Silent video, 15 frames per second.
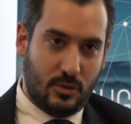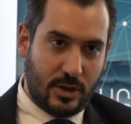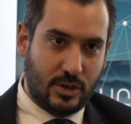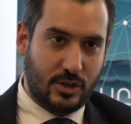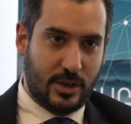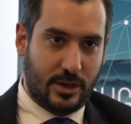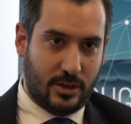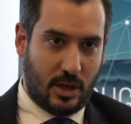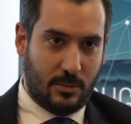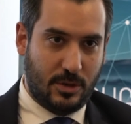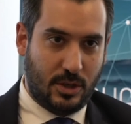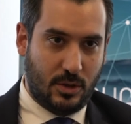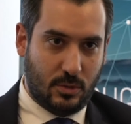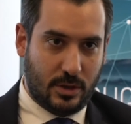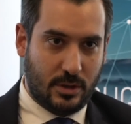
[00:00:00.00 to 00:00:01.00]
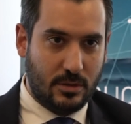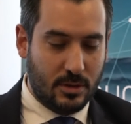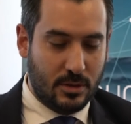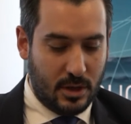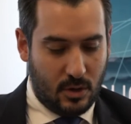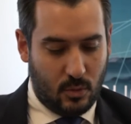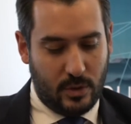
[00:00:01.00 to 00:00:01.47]
Eurasian Economic Union.
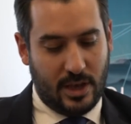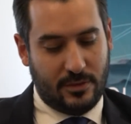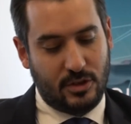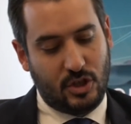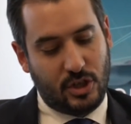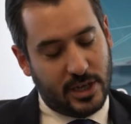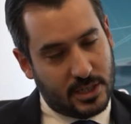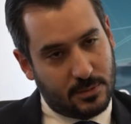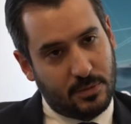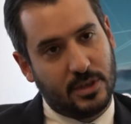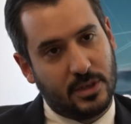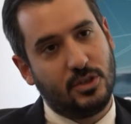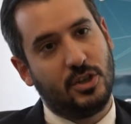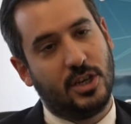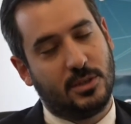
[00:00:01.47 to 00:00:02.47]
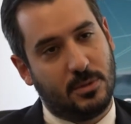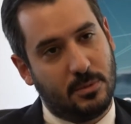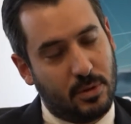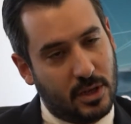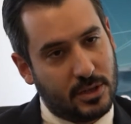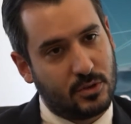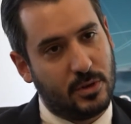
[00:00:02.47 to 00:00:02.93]
We have a GSP and
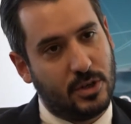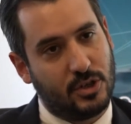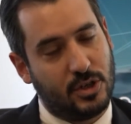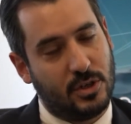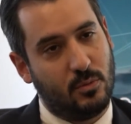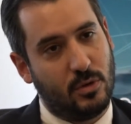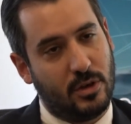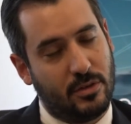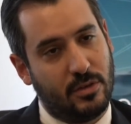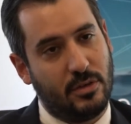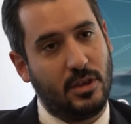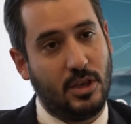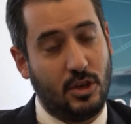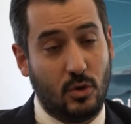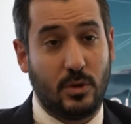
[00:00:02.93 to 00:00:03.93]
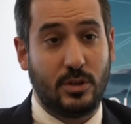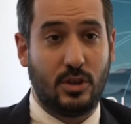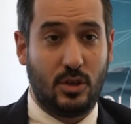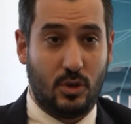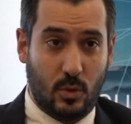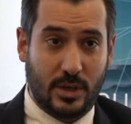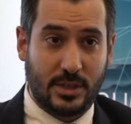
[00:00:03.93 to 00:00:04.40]
GSP plus regime with the EU and
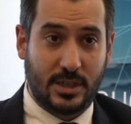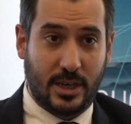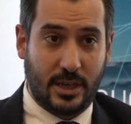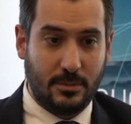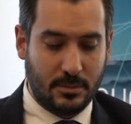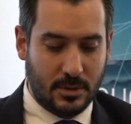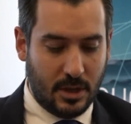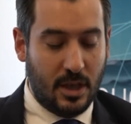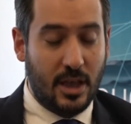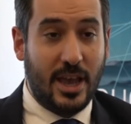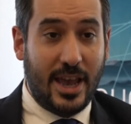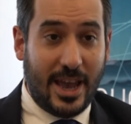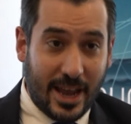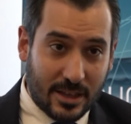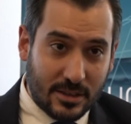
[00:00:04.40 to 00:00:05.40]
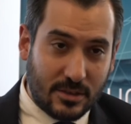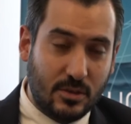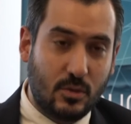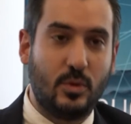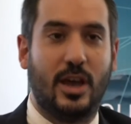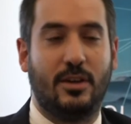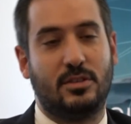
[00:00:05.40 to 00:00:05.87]
the USA.
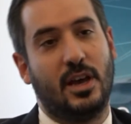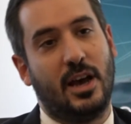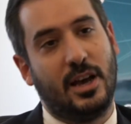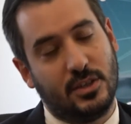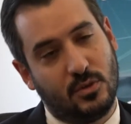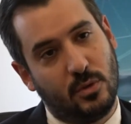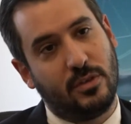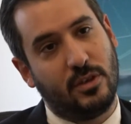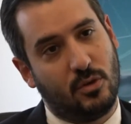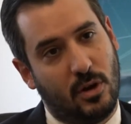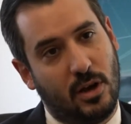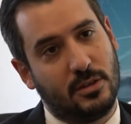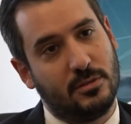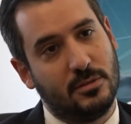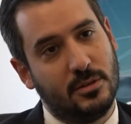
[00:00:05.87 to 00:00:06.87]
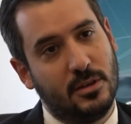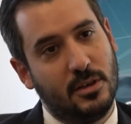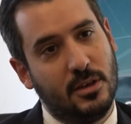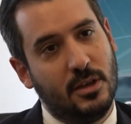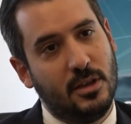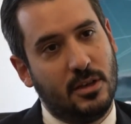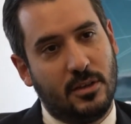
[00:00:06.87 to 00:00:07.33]
And we have ties with Iran.
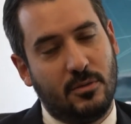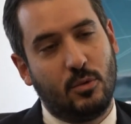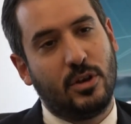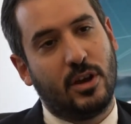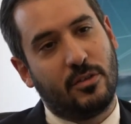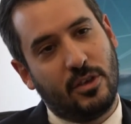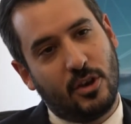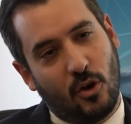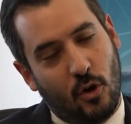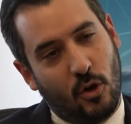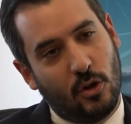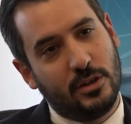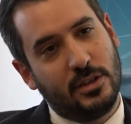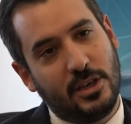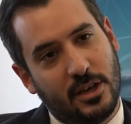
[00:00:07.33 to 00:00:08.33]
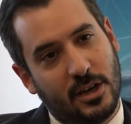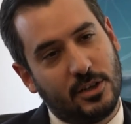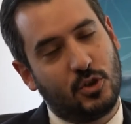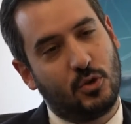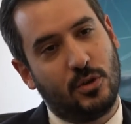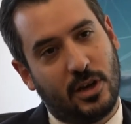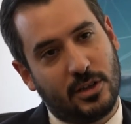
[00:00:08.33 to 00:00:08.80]
We are the only
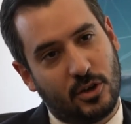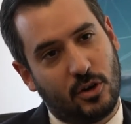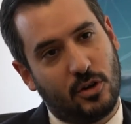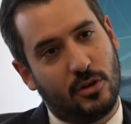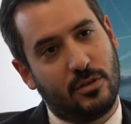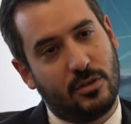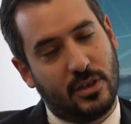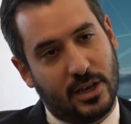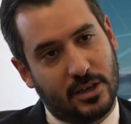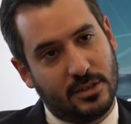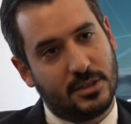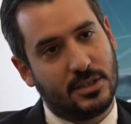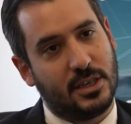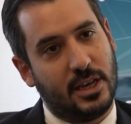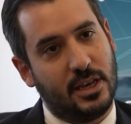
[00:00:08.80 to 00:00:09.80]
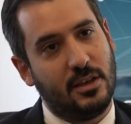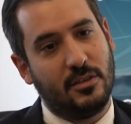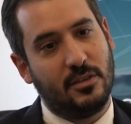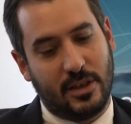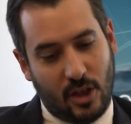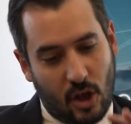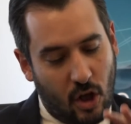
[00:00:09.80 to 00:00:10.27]
country on earth that can say
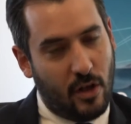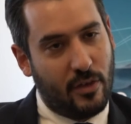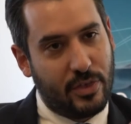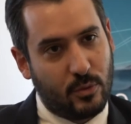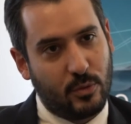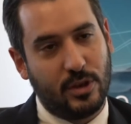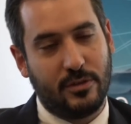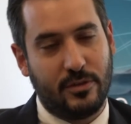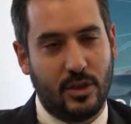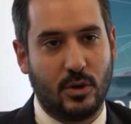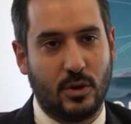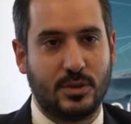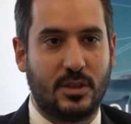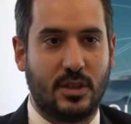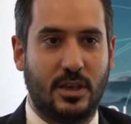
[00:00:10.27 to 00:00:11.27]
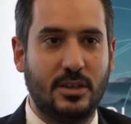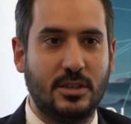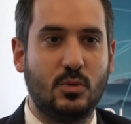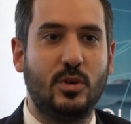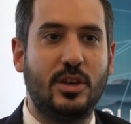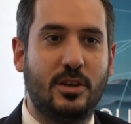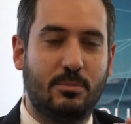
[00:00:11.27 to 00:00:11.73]
that all three of those
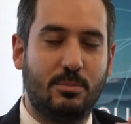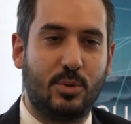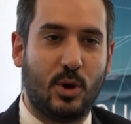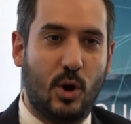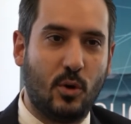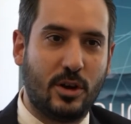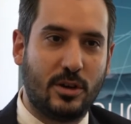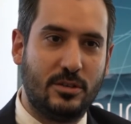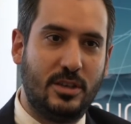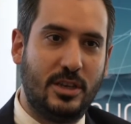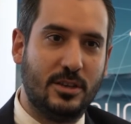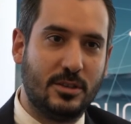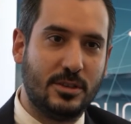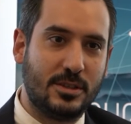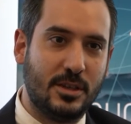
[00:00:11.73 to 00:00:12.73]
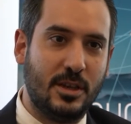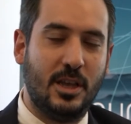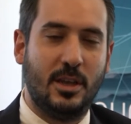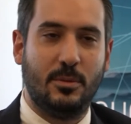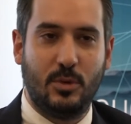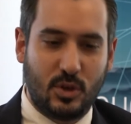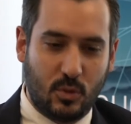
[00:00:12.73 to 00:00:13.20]
things, we can broker deals
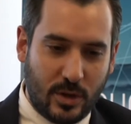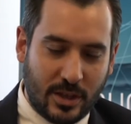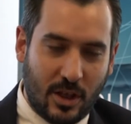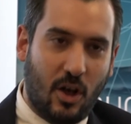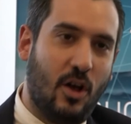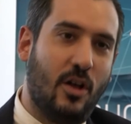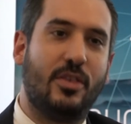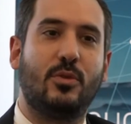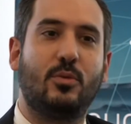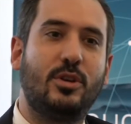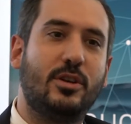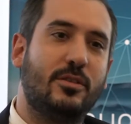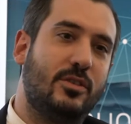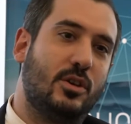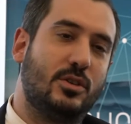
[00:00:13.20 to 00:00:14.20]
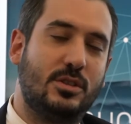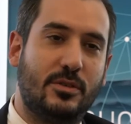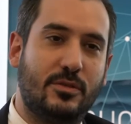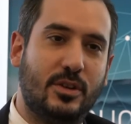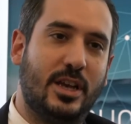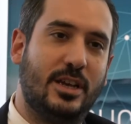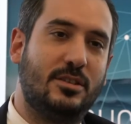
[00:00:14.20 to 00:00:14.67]
between all three of those
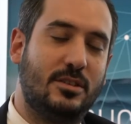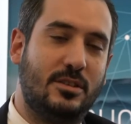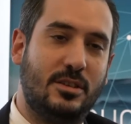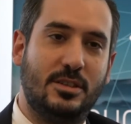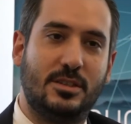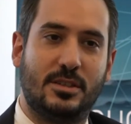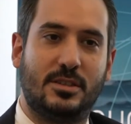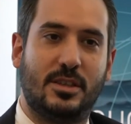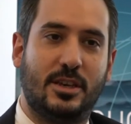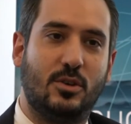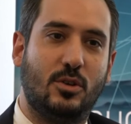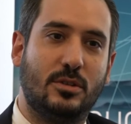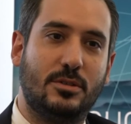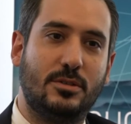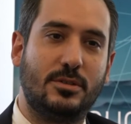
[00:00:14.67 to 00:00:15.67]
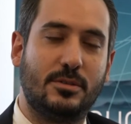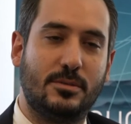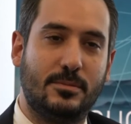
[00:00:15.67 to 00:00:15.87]
different entities and stakeholders.